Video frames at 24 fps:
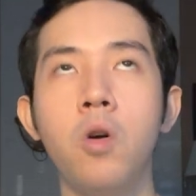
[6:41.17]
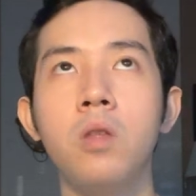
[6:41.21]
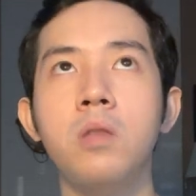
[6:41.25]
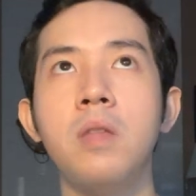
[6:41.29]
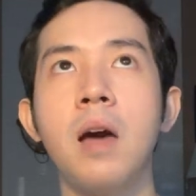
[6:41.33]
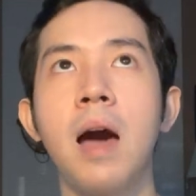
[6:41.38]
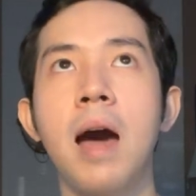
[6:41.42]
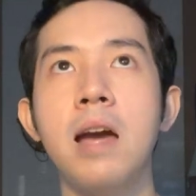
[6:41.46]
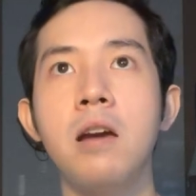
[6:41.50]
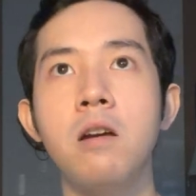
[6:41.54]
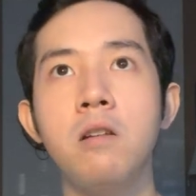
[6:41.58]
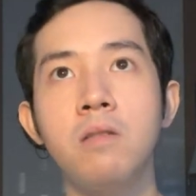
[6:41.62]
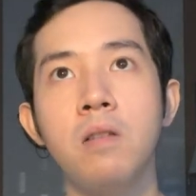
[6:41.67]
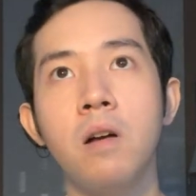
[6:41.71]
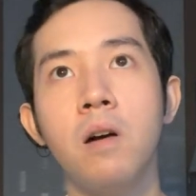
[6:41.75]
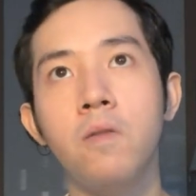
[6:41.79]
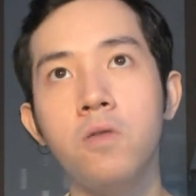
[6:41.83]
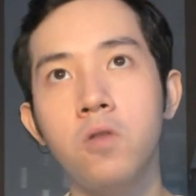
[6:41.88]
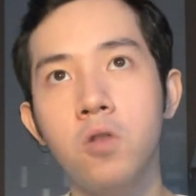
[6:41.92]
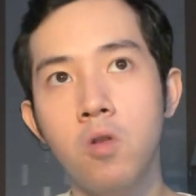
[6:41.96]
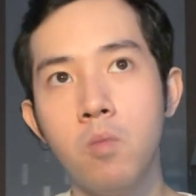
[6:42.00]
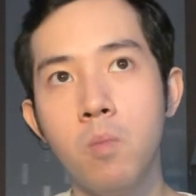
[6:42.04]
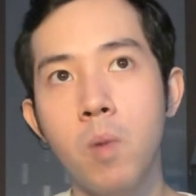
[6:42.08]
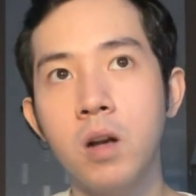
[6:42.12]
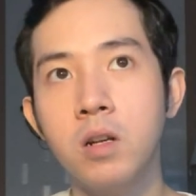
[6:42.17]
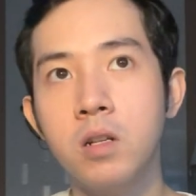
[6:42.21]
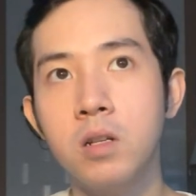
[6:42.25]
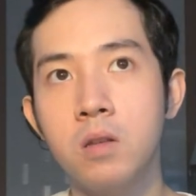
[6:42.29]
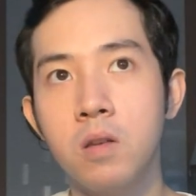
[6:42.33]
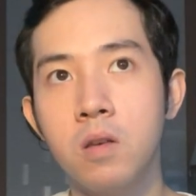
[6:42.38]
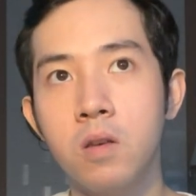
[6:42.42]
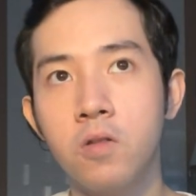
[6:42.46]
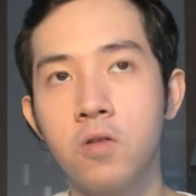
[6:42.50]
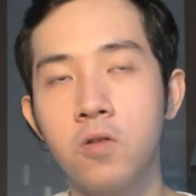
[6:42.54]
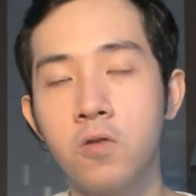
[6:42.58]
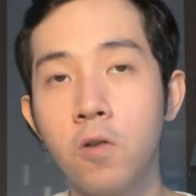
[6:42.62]
tie yourself too much
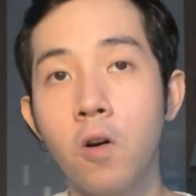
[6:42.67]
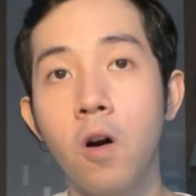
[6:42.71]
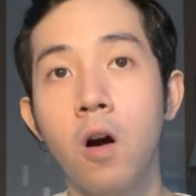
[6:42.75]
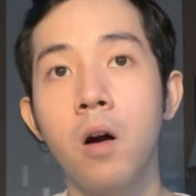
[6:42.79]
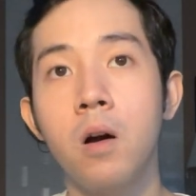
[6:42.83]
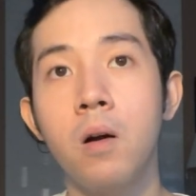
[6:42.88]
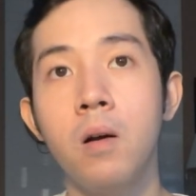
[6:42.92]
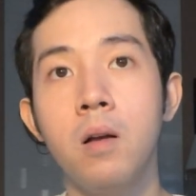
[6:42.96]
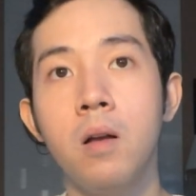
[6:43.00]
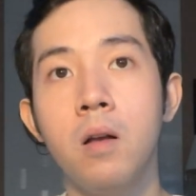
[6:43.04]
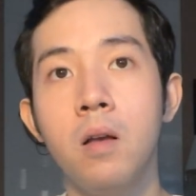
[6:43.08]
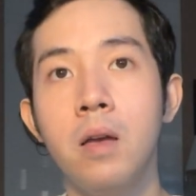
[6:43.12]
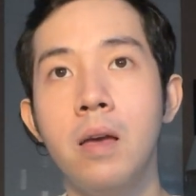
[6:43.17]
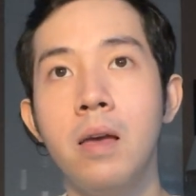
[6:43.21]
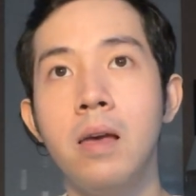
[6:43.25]
to strong